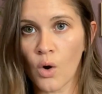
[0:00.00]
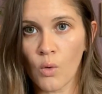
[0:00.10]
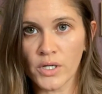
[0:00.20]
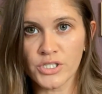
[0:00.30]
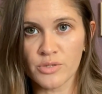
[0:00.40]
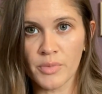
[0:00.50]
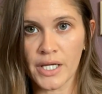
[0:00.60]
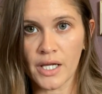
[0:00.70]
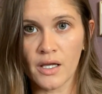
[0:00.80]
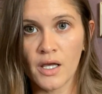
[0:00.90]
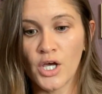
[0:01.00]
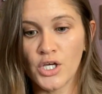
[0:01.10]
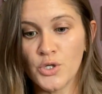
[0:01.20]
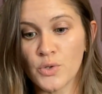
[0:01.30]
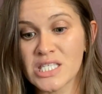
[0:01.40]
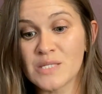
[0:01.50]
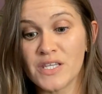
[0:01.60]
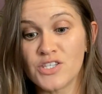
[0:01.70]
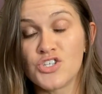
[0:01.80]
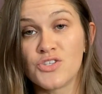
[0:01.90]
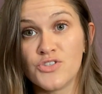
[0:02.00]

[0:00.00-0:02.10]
waste your money. You could spend